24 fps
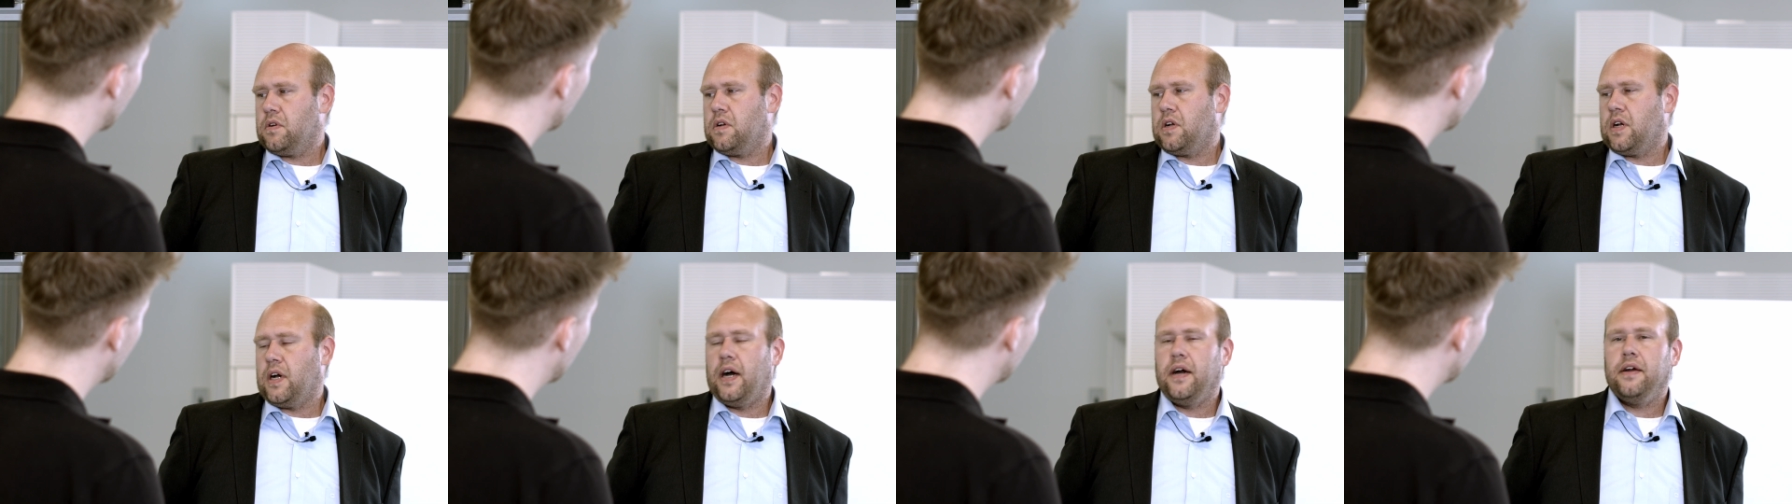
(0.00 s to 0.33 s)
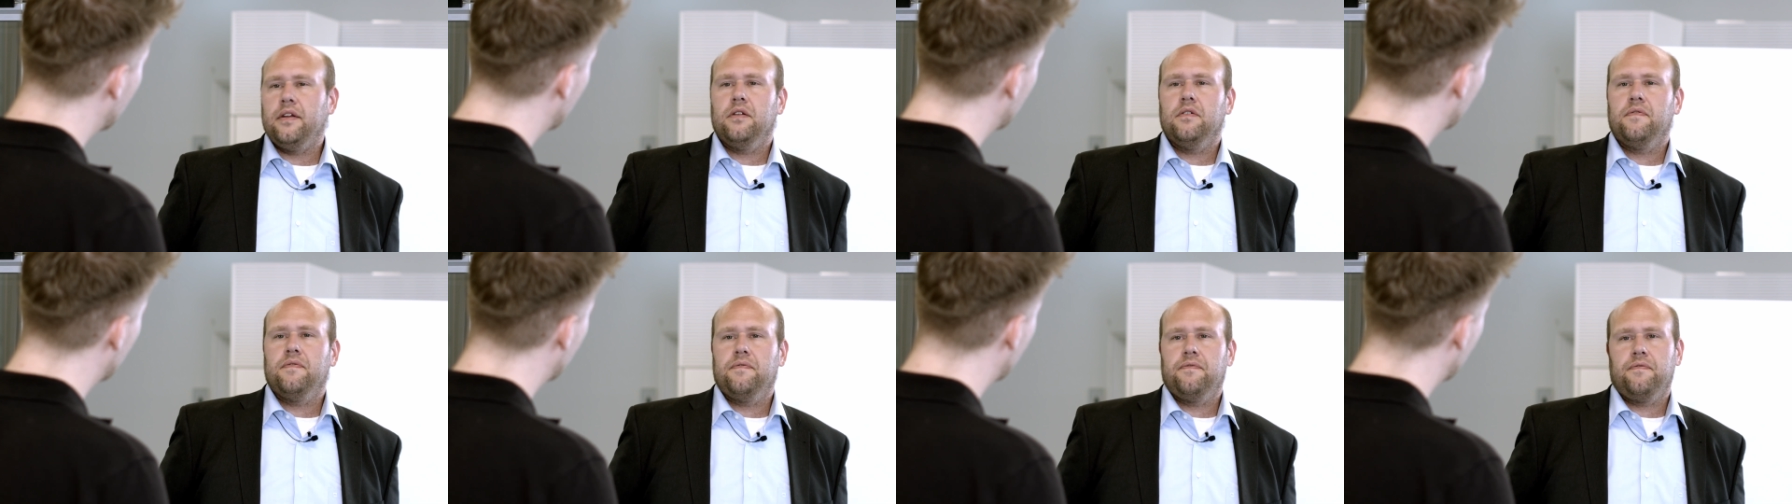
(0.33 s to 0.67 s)

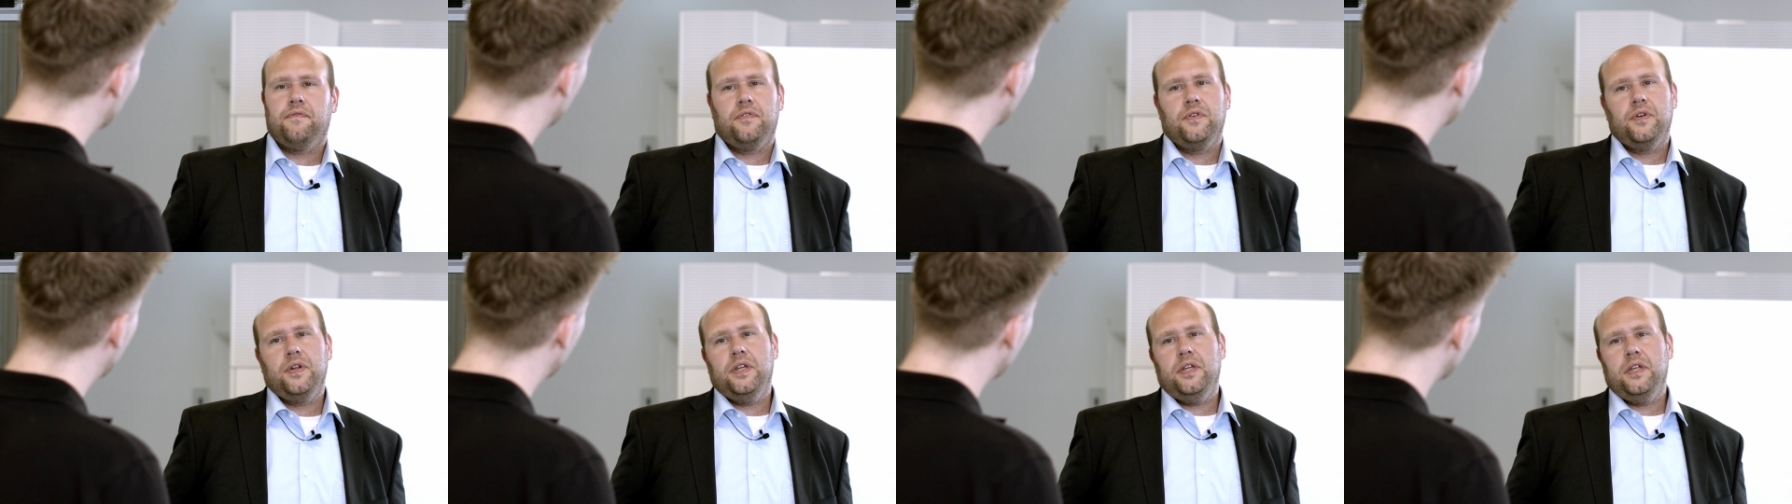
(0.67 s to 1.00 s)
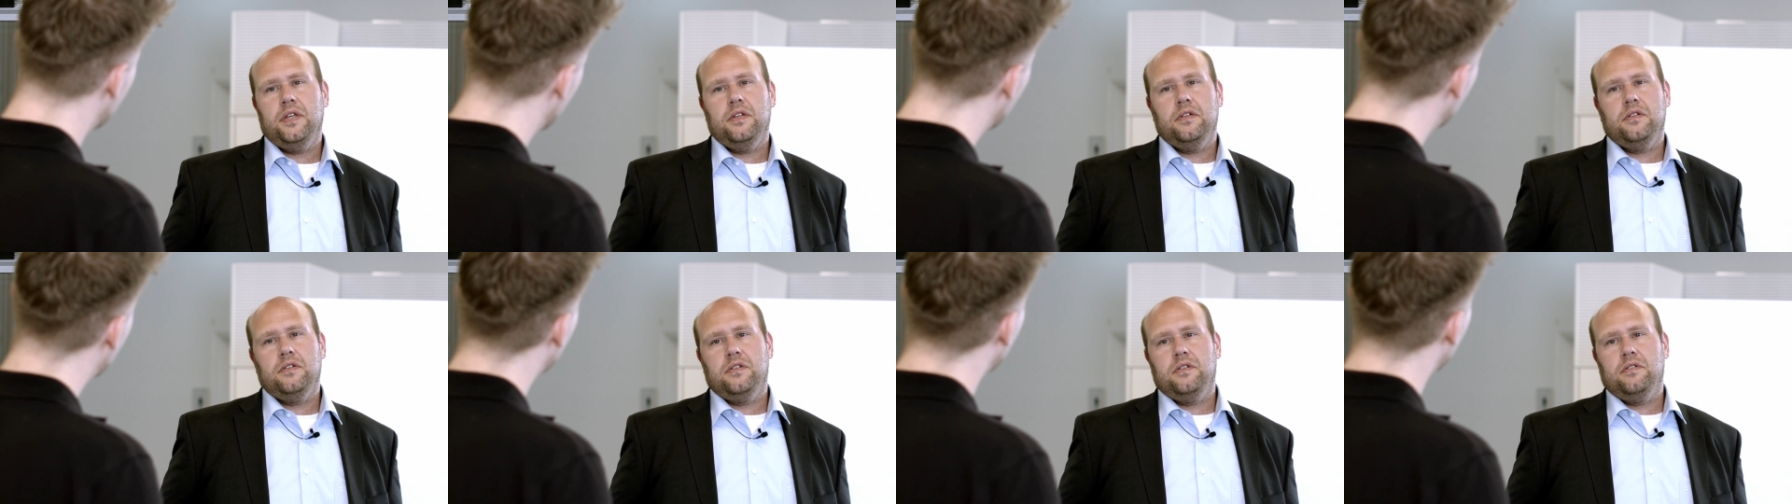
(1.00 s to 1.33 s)
kind of
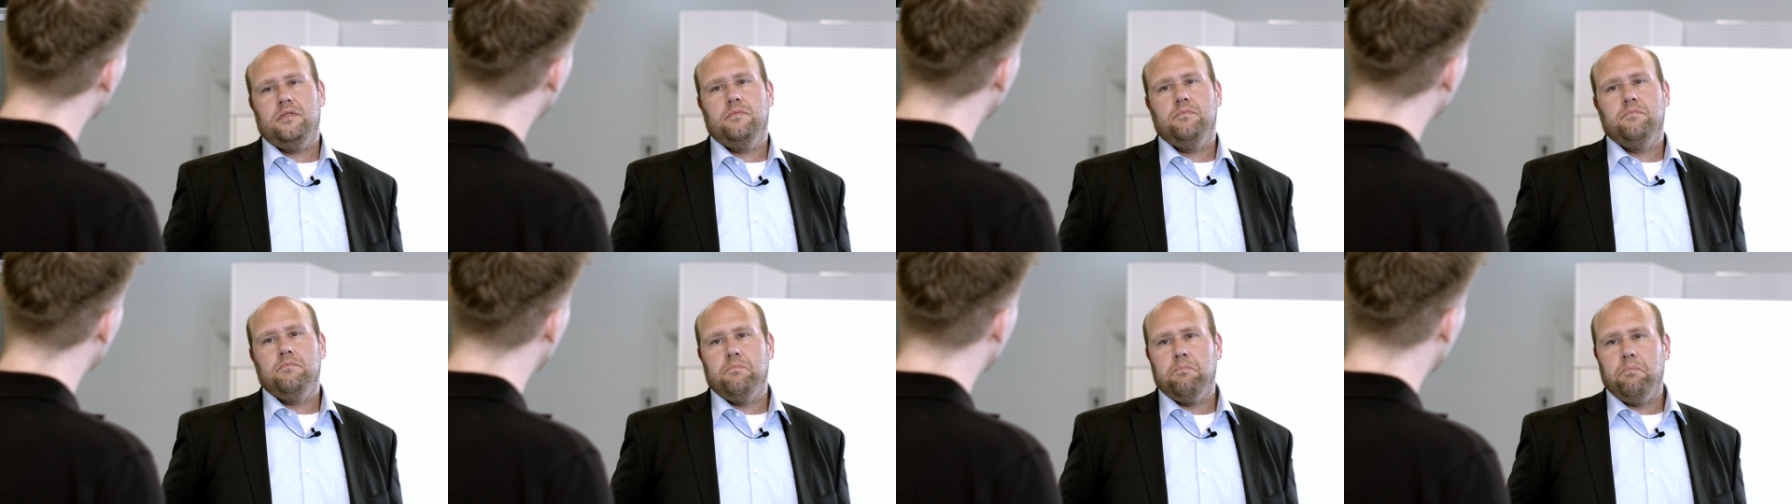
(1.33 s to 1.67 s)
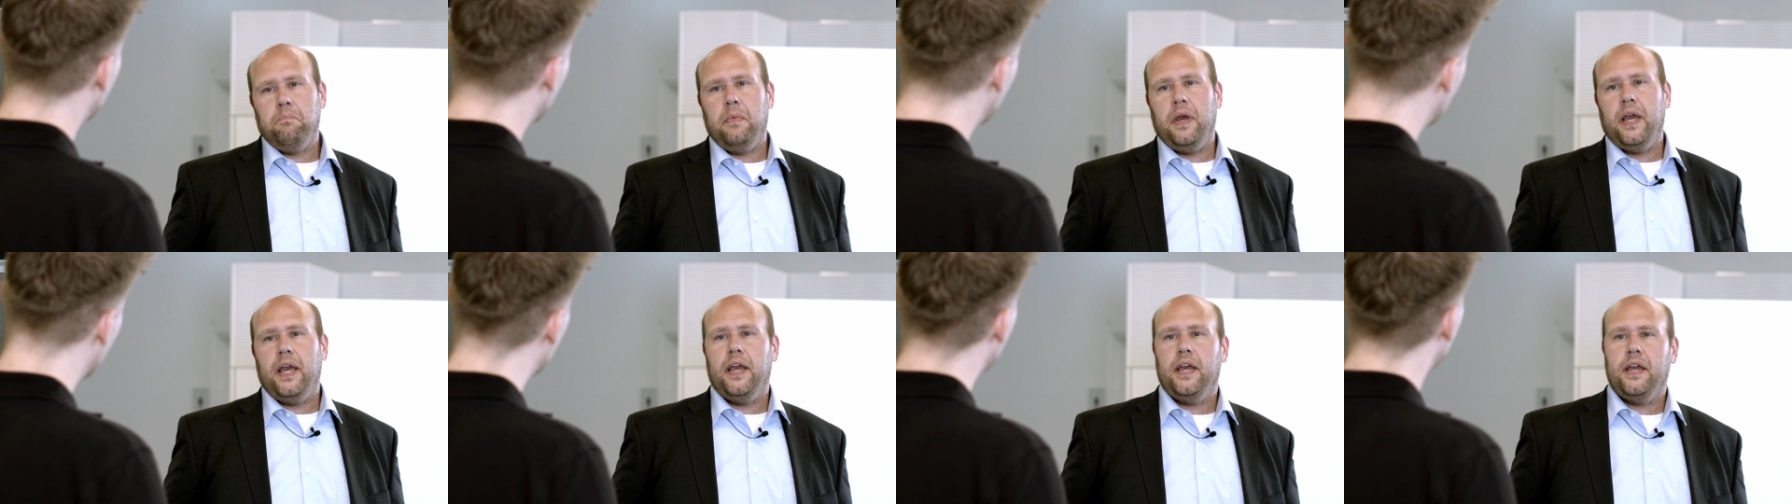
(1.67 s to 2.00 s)
three
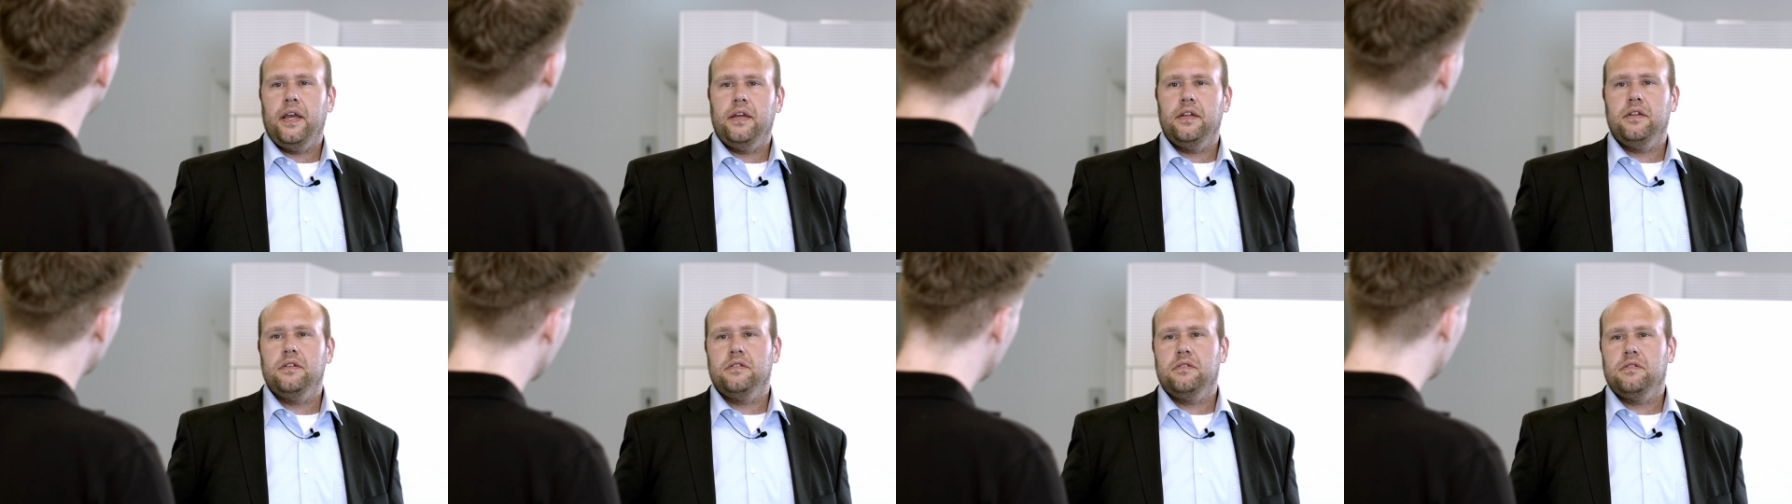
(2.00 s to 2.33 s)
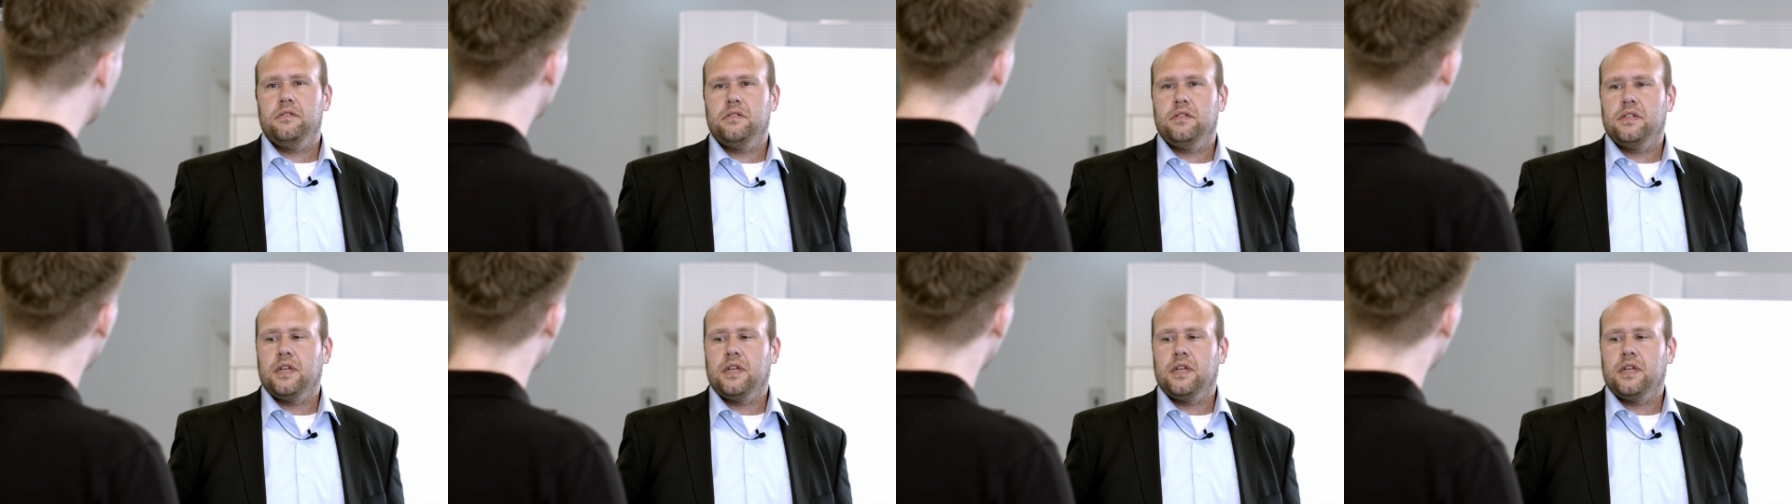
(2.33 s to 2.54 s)
main